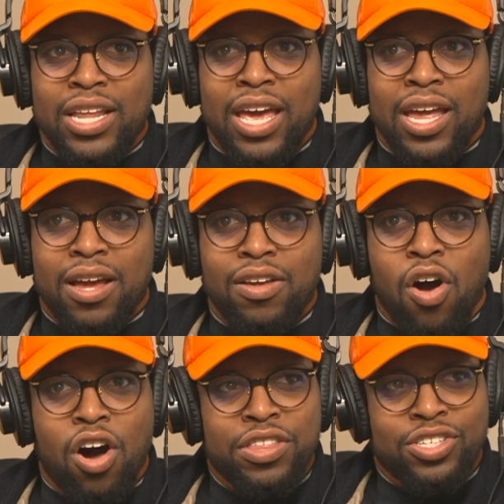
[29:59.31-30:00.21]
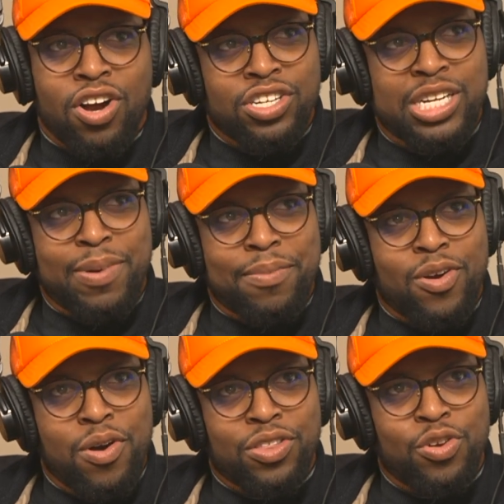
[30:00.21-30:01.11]
like all this hardship I'm
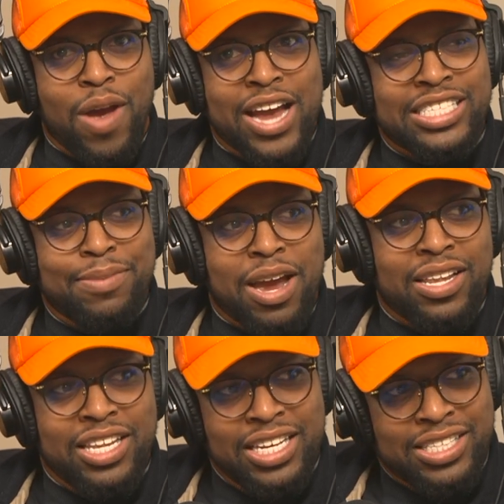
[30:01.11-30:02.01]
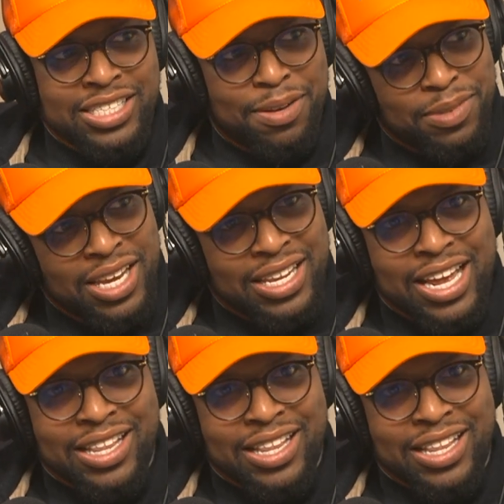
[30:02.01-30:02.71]
going through actually might lead to something. Like